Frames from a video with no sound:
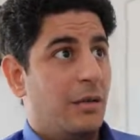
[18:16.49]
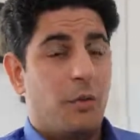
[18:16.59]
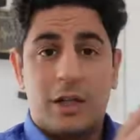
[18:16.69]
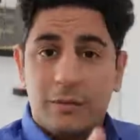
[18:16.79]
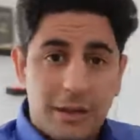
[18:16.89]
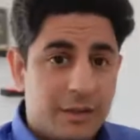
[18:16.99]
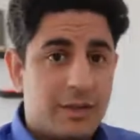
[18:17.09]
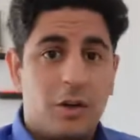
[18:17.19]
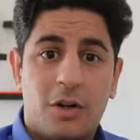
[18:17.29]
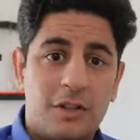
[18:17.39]
whatever is
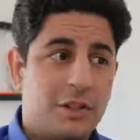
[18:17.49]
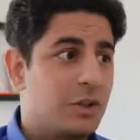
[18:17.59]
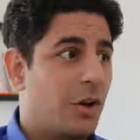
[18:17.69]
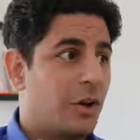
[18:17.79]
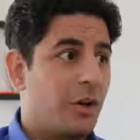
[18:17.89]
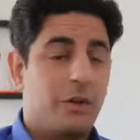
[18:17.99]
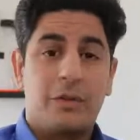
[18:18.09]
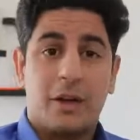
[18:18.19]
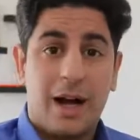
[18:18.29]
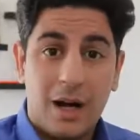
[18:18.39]
the northeast corner
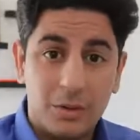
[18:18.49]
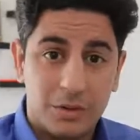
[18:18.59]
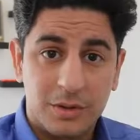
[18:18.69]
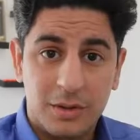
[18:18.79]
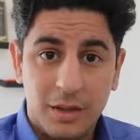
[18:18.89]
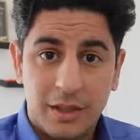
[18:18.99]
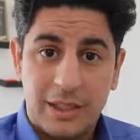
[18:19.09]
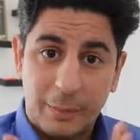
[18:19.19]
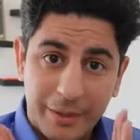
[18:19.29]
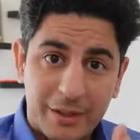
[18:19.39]
of your house,
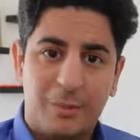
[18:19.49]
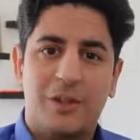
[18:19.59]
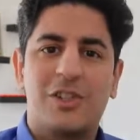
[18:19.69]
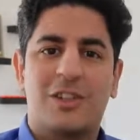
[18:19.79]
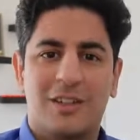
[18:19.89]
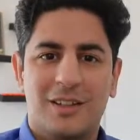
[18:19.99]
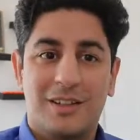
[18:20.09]
keep it spiritual.